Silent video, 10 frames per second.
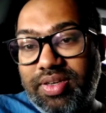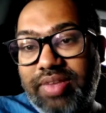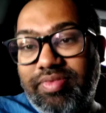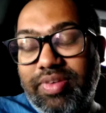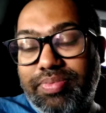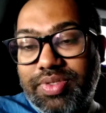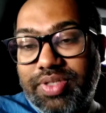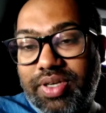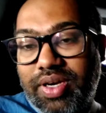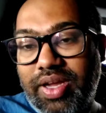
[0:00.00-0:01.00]
developments
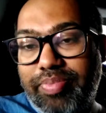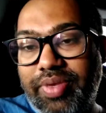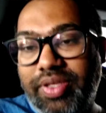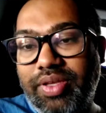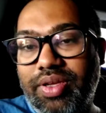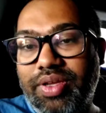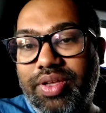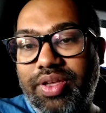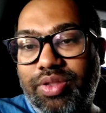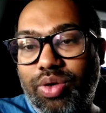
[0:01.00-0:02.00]
that are happening
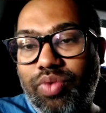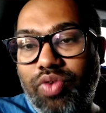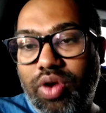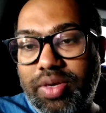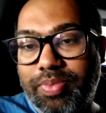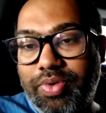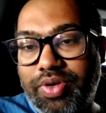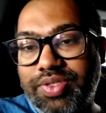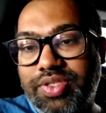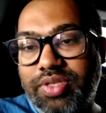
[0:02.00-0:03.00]
in the overall
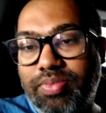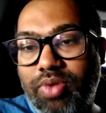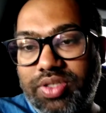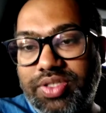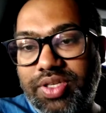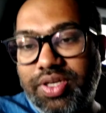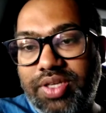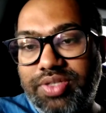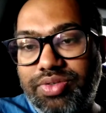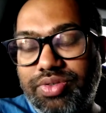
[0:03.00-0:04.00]
cryptocurrency, blockchain, and
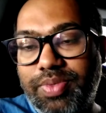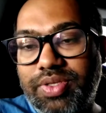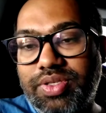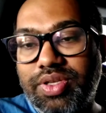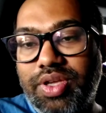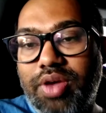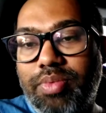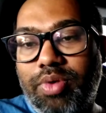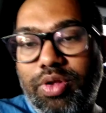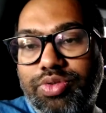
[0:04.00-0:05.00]
ICO space,
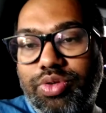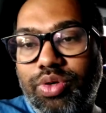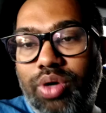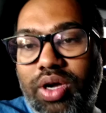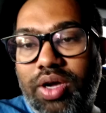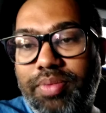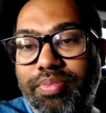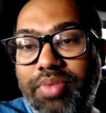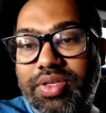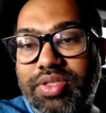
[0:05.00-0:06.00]
but also
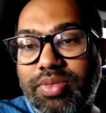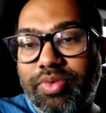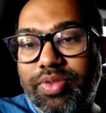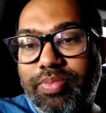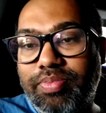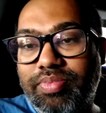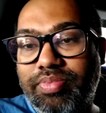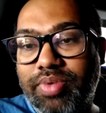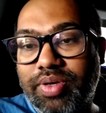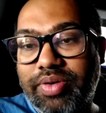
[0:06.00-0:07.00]
meet some of the
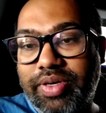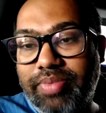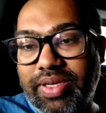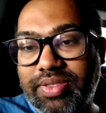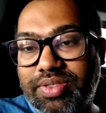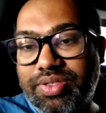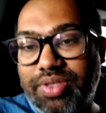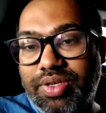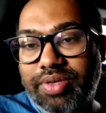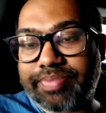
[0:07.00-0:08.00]
great minds
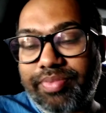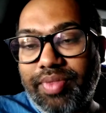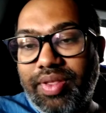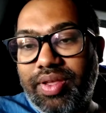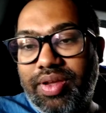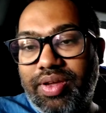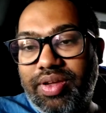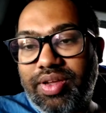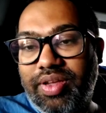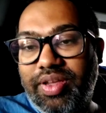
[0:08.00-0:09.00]

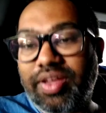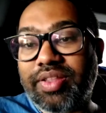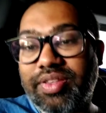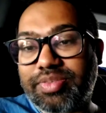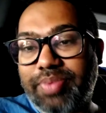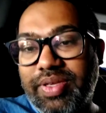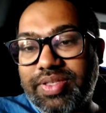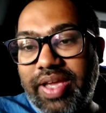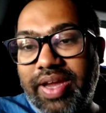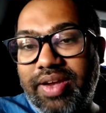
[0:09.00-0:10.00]
in this
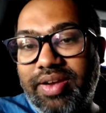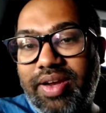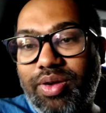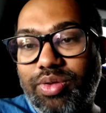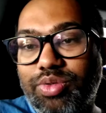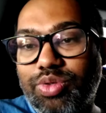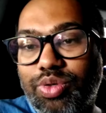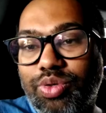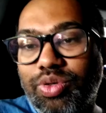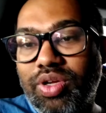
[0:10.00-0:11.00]
space, and also
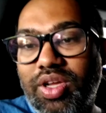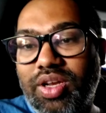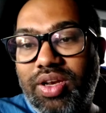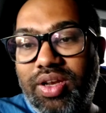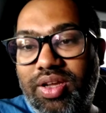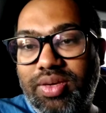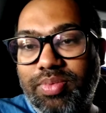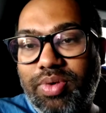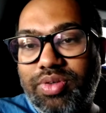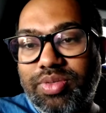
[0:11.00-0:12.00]
to learn
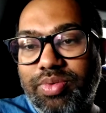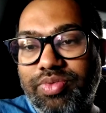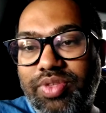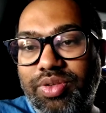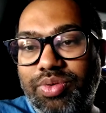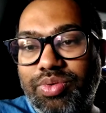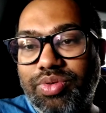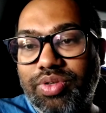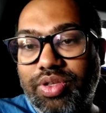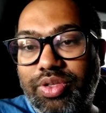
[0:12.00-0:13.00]
about some of the new
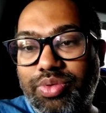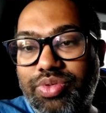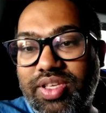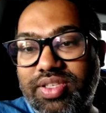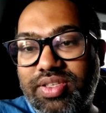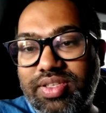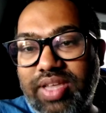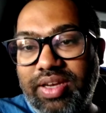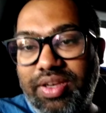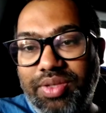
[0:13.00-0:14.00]
use cases
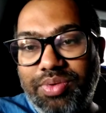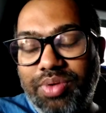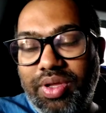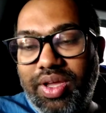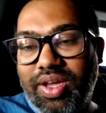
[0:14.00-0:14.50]
and new